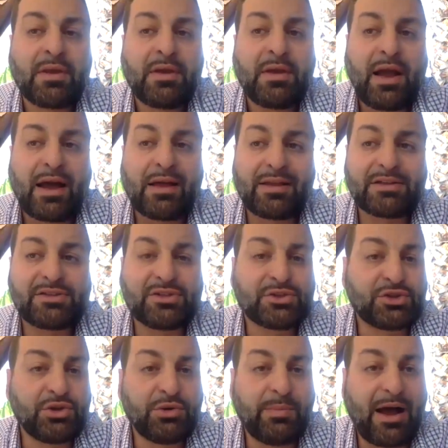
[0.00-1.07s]
I like to
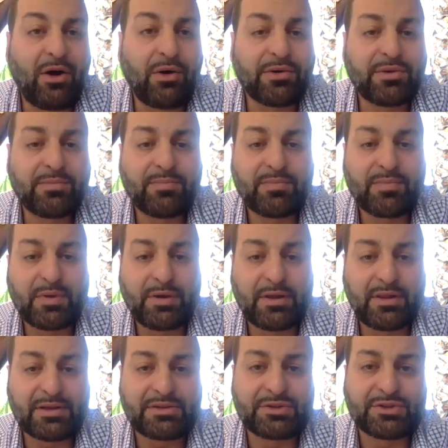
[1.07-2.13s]
zoom out and I
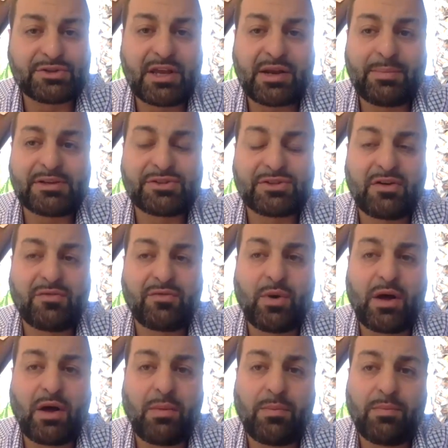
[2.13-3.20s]
like to say to myself,
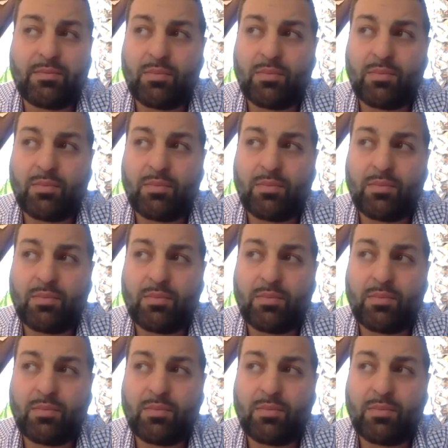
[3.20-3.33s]
well,